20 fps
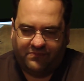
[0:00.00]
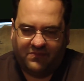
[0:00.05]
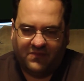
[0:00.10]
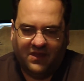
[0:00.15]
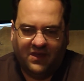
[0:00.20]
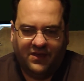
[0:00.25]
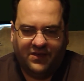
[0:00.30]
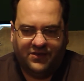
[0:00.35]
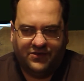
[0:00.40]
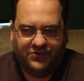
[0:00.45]
I
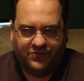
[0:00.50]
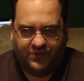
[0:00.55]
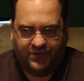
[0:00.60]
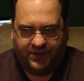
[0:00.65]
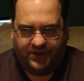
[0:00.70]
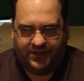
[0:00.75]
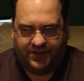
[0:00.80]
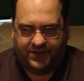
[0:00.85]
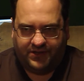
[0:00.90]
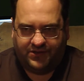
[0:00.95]
was
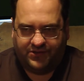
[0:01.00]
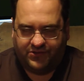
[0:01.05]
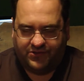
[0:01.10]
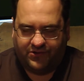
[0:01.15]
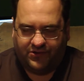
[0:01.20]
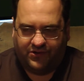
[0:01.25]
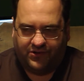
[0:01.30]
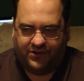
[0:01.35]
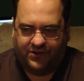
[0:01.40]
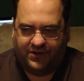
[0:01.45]
really
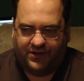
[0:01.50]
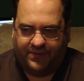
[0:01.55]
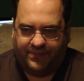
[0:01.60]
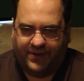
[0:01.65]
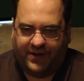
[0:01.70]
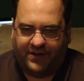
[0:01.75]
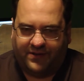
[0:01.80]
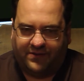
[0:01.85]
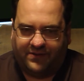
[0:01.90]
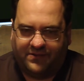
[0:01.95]
concerned
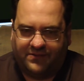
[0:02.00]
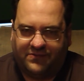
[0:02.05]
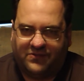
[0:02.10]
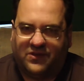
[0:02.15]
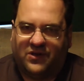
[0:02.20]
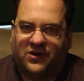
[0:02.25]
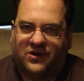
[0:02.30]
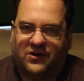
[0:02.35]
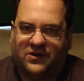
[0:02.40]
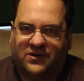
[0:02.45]
about the
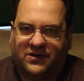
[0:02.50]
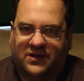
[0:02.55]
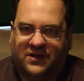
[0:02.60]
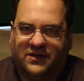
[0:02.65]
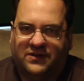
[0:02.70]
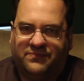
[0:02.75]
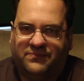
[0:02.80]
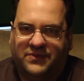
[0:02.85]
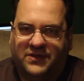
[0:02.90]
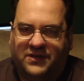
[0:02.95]
heart
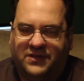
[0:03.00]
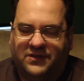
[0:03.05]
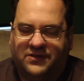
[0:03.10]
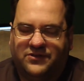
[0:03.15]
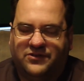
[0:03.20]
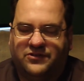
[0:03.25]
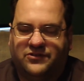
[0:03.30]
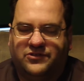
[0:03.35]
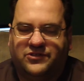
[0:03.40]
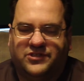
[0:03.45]
not being in
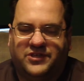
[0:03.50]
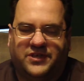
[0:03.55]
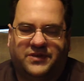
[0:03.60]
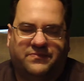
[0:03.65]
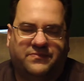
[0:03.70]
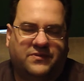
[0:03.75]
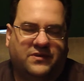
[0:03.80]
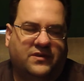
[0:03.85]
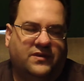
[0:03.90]
good shape.